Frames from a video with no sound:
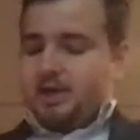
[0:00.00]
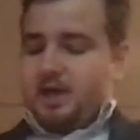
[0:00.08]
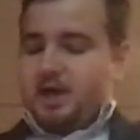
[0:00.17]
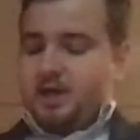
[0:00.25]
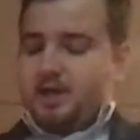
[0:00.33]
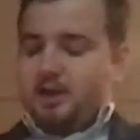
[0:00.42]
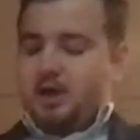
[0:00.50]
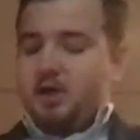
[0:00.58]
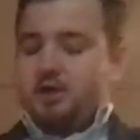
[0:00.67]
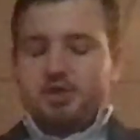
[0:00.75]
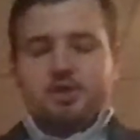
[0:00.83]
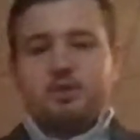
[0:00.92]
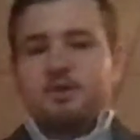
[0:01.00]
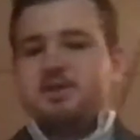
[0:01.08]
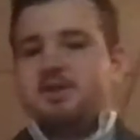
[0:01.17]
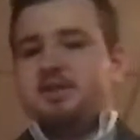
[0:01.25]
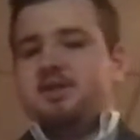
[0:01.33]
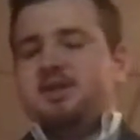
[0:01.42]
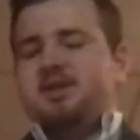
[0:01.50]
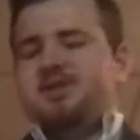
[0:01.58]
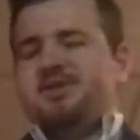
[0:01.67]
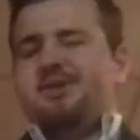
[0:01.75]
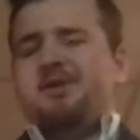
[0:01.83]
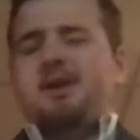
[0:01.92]
like shorts and a
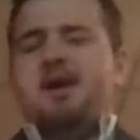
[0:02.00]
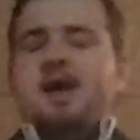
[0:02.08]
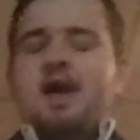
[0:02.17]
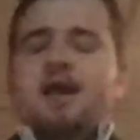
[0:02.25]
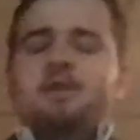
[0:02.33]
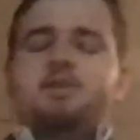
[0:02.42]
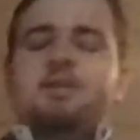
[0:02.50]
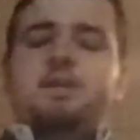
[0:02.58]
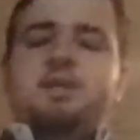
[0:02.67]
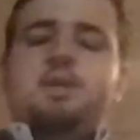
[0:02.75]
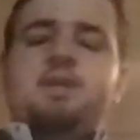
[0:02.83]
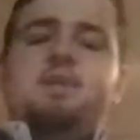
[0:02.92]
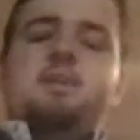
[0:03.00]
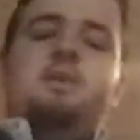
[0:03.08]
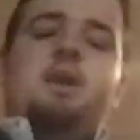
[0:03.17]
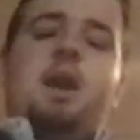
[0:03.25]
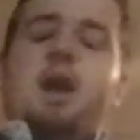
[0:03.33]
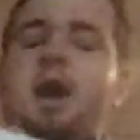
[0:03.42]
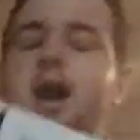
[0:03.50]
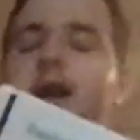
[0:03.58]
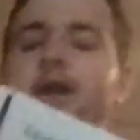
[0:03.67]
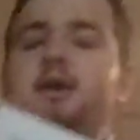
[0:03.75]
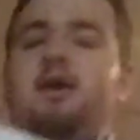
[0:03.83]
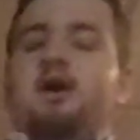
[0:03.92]
t-shirt, as it can get a
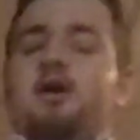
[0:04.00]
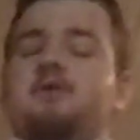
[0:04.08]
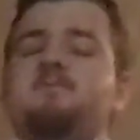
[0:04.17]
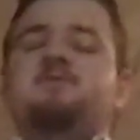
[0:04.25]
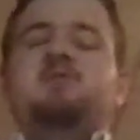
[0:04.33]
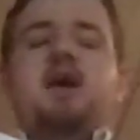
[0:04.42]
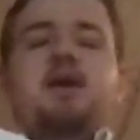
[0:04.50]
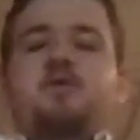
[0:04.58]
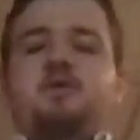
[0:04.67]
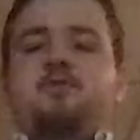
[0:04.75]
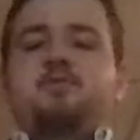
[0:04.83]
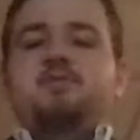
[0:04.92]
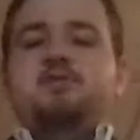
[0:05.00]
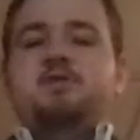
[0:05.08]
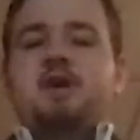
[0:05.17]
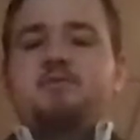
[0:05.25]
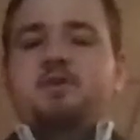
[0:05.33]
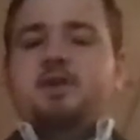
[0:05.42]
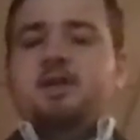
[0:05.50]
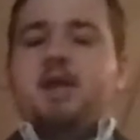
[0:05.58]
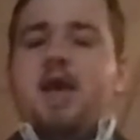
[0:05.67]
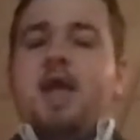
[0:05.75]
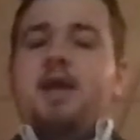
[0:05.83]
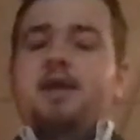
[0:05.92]
high of anywhere from 70
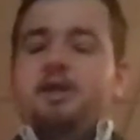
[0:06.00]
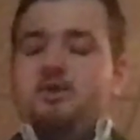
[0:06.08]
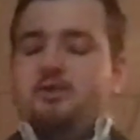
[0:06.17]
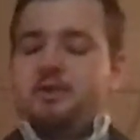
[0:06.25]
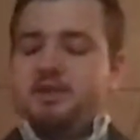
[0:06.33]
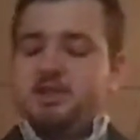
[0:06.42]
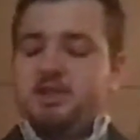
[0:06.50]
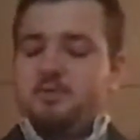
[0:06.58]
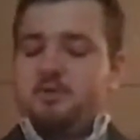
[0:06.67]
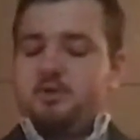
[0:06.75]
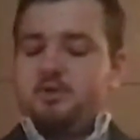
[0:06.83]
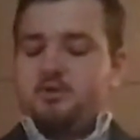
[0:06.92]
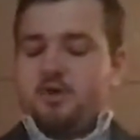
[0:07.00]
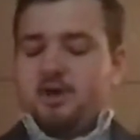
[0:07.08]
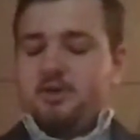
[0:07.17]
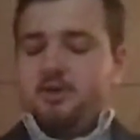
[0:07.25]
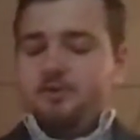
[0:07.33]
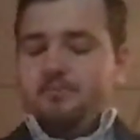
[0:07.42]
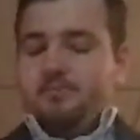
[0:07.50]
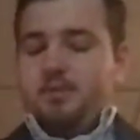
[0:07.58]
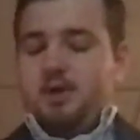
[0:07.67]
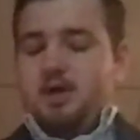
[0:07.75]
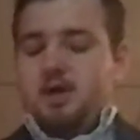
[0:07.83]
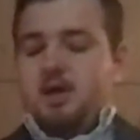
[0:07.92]
to 80 during the summer in Toronto.
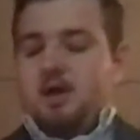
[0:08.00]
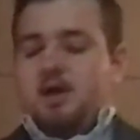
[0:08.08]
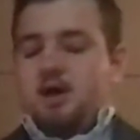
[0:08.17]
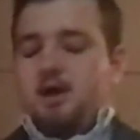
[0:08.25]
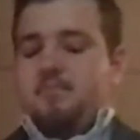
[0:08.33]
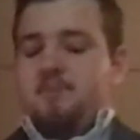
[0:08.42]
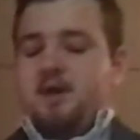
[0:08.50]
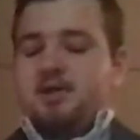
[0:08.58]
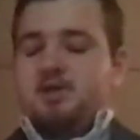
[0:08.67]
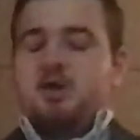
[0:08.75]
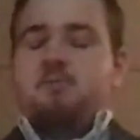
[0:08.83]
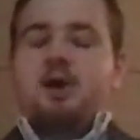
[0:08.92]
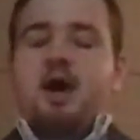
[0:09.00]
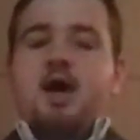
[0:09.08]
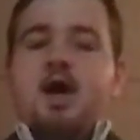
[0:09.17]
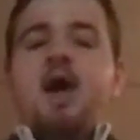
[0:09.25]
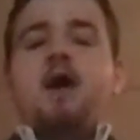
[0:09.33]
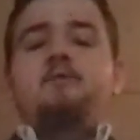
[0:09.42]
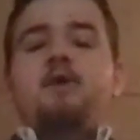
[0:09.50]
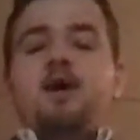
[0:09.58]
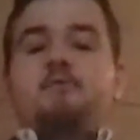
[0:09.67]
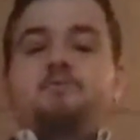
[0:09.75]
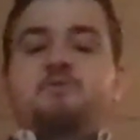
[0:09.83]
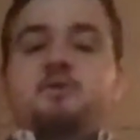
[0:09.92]
Next up, I have
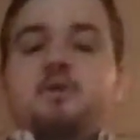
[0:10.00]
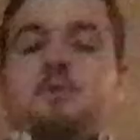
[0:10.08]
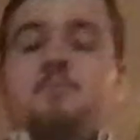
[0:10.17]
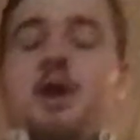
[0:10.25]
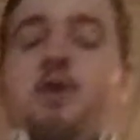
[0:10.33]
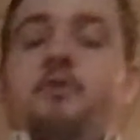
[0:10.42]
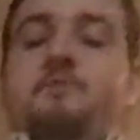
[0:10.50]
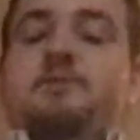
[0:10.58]
a pair of